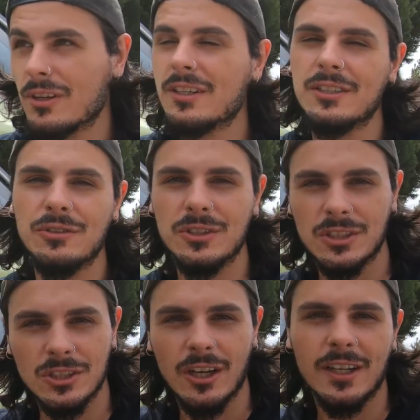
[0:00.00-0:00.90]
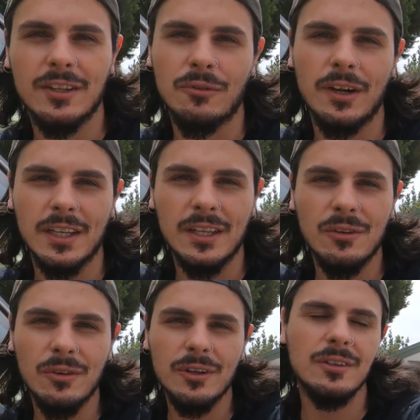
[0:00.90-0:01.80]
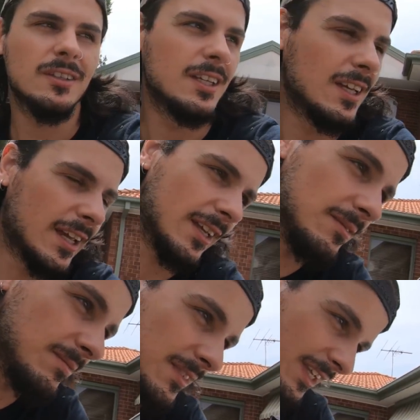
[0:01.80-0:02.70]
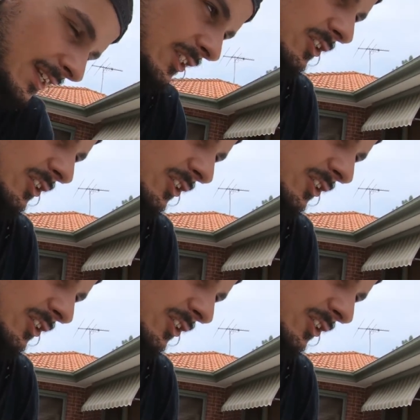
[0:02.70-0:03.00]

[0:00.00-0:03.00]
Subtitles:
All I got to do is just chuck in the running in oil. And